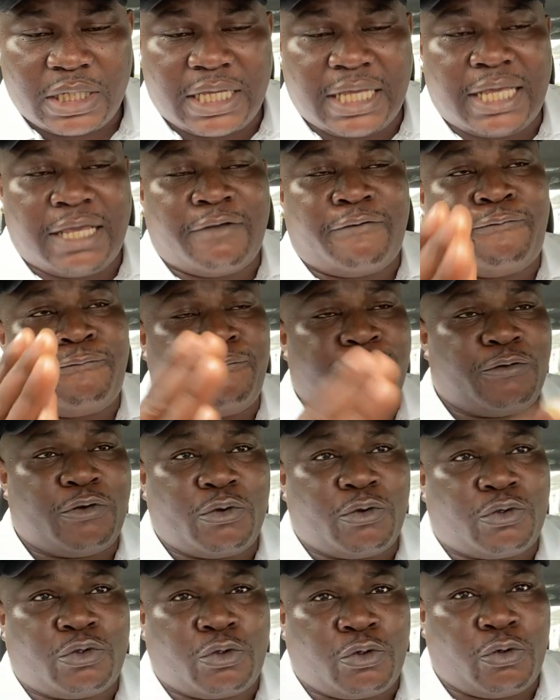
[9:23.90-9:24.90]
If
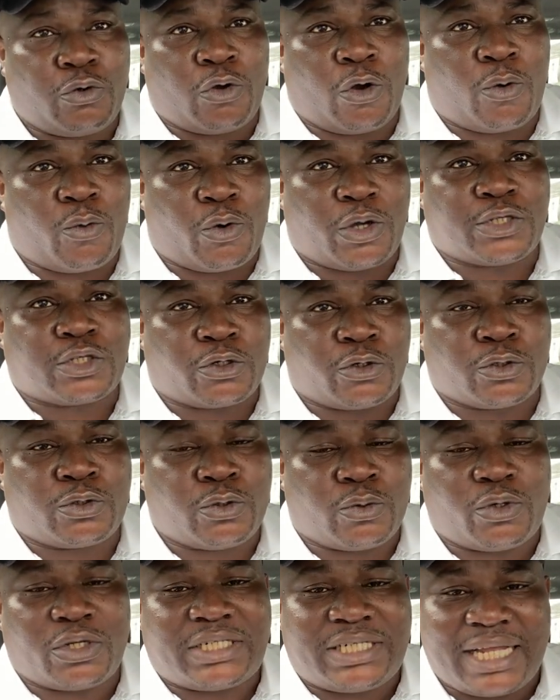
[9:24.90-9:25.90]
God was come to
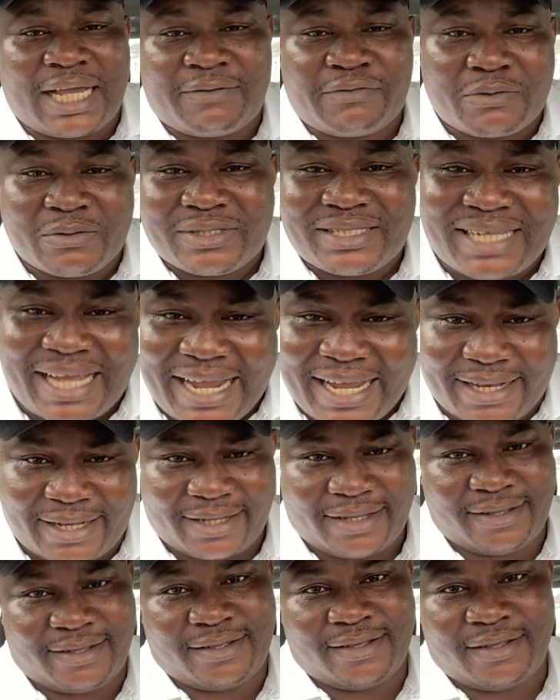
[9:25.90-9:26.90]
what you have to sign.
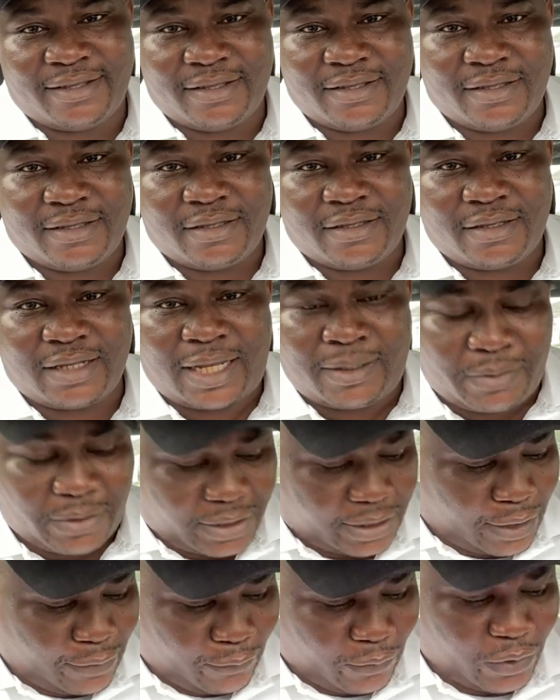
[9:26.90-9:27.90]
I'm
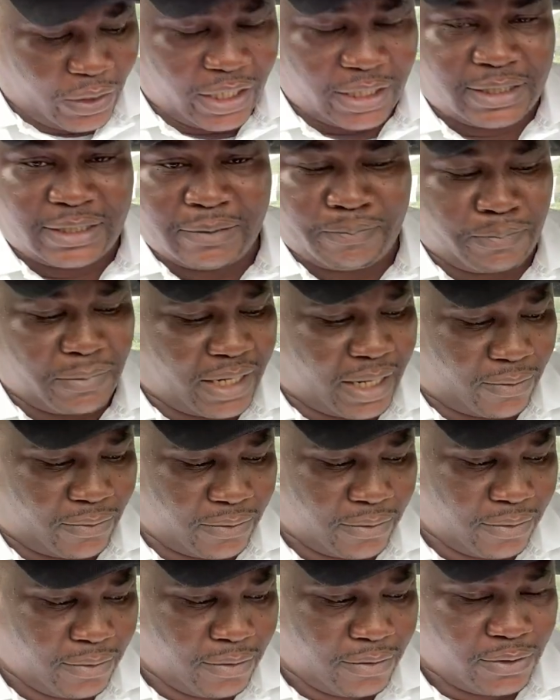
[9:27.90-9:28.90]
just giving you a tip now,
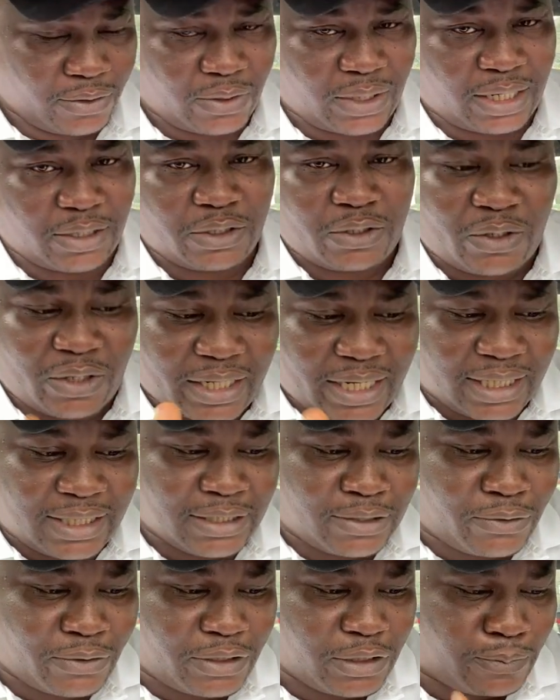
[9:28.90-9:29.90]
so that you don't get
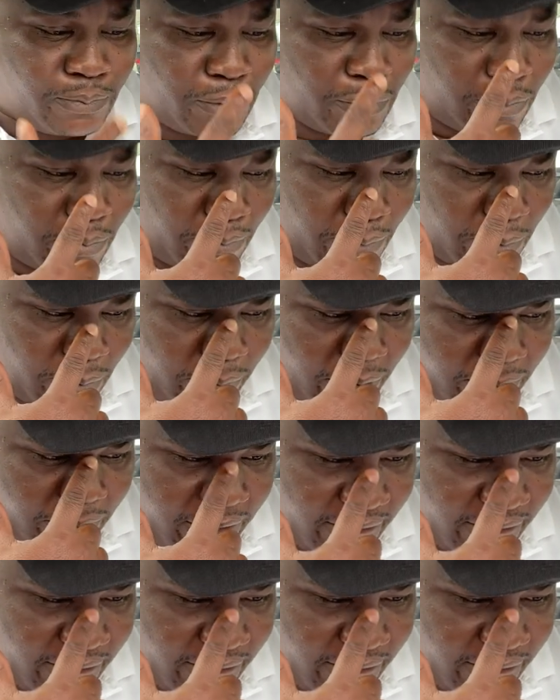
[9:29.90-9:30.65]
into this problem